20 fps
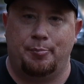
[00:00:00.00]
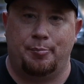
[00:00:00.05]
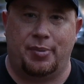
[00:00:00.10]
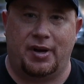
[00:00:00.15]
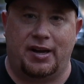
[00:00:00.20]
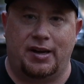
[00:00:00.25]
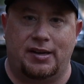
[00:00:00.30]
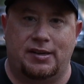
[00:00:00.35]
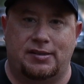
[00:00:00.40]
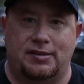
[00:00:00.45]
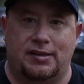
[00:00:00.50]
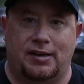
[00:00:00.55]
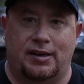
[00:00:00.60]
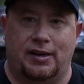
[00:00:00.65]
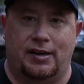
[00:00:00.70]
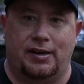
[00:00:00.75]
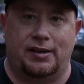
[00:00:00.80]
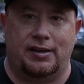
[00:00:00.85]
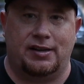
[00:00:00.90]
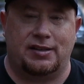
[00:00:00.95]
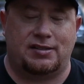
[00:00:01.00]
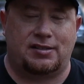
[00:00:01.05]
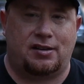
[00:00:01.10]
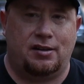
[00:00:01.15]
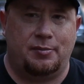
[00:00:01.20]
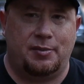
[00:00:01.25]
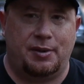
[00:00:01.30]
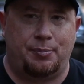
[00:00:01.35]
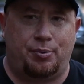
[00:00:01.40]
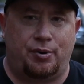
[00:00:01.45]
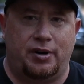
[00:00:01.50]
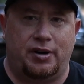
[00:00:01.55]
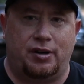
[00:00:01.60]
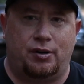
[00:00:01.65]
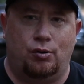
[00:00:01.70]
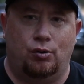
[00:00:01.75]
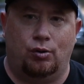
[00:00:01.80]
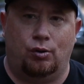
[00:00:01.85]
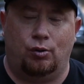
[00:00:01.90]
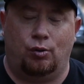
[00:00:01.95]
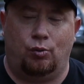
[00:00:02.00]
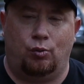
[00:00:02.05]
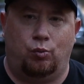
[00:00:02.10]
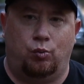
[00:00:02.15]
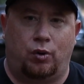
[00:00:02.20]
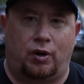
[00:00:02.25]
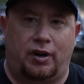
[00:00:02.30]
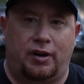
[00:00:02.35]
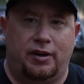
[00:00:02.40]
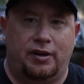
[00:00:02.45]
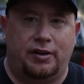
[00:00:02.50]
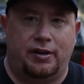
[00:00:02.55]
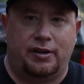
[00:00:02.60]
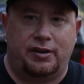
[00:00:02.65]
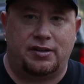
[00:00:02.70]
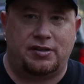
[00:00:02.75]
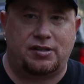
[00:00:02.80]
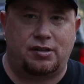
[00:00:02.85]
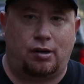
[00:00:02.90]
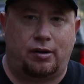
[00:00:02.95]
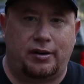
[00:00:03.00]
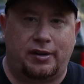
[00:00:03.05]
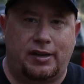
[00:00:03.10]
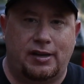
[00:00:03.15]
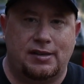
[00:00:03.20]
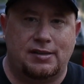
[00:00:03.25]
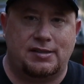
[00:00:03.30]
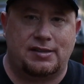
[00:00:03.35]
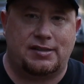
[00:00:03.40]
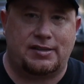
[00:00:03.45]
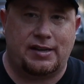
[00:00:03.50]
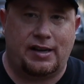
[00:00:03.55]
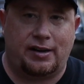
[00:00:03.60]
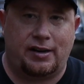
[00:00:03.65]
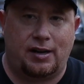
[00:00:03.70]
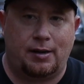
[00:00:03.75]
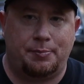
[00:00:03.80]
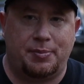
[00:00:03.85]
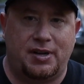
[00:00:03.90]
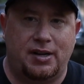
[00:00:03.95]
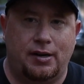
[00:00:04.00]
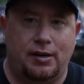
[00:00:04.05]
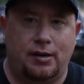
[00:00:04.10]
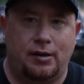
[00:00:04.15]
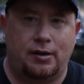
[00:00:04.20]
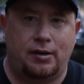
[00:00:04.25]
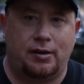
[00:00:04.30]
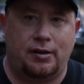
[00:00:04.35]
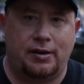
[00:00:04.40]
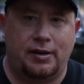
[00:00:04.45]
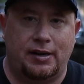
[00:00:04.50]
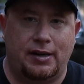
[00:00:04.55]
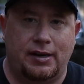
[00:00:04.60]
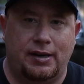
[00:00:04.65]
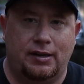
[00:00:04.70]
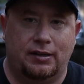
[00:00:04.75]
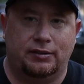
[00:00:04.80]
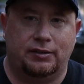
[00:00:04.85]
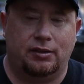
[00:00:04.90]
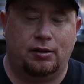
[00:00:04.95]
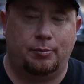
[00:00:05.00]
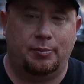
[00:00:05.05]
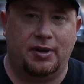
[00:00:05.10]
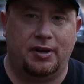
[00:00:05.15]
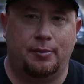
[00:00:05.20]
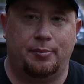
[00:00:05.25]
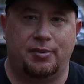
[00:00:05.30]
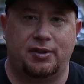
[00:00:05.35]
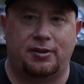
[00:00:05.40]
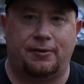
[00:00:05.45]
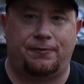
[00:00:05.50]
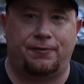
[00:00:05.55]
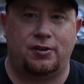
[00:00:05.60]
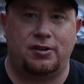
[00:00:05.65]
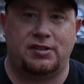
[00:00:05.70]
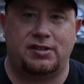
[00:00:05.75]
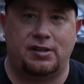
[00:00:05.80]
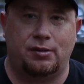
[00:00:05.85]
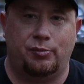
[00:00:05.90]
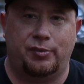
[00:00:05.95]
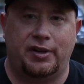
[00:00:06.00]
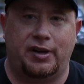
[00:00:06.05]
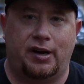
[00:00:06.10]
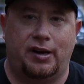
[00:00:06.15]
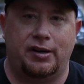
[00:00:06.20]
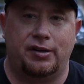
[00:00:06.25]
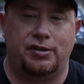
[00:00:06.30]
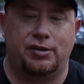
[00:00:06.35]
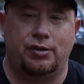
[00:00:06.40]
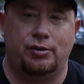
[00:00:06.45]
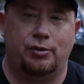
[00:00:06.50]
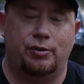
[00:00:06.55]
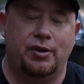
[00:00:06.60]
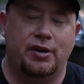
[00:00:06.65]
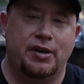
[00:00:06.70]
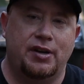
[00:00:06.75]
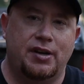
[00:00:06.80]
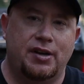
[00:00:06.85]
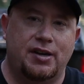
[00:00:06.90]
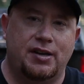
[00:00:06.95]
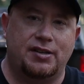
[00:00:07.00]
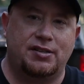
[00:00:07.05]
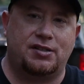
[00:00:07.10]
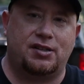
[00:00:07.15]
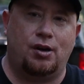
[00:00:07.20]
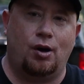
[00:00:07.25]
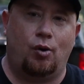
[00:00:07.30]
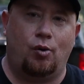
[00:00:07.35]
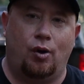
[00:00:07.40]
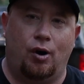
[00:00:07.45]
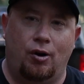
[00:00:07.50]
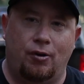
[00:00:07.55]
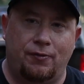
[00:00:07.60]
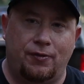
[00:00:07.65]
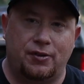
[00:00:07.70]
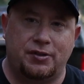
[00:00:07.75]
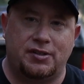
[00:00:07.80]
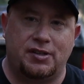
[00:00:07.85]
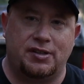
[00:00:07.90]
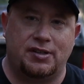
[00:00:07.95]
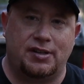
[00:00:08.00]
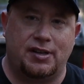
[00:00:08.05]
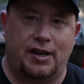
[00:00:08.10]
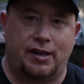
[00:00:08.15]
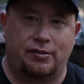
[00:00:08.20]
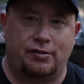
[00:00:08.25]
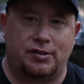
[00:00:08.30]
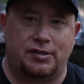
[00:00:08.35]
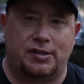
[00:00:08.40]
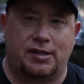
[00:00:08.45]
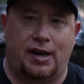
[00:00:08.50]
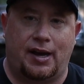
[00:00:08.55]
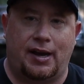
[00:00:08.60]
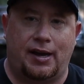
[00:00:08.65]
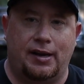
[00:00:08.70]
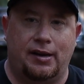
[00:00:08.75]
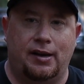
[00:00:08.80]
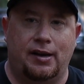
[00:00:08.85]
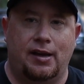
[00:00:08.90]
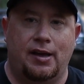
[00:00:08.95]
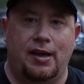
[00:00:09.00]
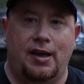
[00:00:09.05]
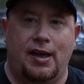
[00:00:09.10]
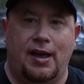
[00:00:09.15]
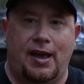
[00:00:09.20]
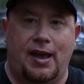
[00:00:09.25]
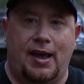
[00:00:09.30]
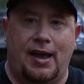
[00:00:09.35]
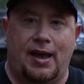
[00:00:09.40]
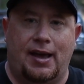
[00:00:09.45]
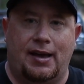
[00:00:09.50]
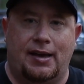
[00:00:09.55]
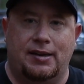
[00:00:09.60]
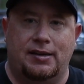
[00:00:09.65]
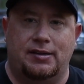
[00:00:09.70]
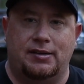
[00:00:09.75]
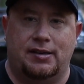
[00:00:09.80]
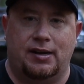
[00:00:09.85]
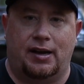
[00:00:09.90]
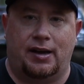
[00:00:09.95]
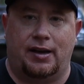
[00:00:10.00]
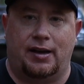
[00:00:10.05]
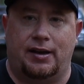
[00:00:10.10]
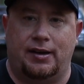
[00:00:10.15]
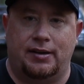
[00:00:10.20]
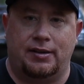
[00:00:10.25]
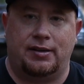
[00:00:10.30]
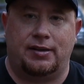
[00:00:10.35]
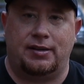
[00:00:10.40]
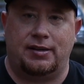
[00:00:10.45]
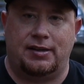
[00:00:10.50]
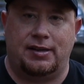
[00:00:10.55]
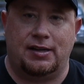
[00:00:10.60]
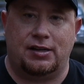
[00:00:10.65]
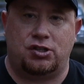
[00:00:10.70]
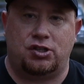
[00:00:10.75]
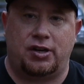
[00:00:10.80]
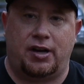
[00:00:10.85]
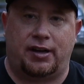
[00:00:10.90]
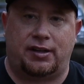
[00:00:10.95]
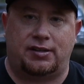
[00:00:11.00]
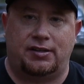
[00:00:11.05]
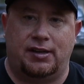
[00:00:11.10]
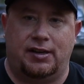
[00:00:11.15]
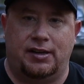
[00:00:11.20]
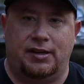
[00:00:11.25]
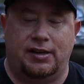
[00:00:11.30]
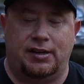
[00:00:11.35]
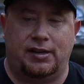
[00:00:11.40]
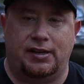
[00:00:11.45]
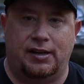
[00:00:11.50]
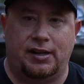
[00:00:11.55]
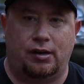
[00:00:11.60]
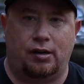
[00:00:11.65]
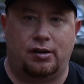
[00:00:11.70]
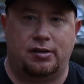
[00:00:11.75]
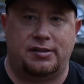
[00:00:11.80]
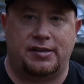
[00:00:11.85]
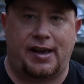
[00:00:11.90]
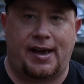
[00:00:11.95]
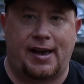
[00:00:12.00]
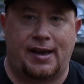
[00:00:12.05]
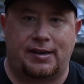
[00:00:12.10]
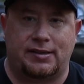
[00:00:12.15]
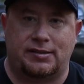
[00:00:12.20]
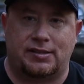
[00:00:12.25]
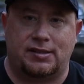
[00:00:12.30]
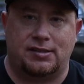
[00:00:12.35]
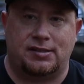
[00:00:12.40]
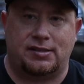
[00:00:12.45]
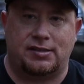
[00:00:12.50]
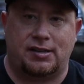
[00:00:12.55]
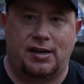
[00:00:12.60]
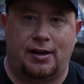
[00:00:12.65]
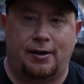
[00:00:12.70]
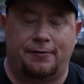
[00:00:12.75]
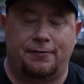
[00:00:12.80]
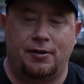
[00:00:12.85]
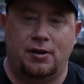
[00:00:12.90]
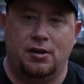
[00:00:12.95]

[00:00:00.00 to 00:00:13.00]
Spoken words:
It's gonna be pretty cool. We're gonna start getting set up here in a little bit, but the first thing we got to do is go over to the other side and get checked in and get our tags and stuff.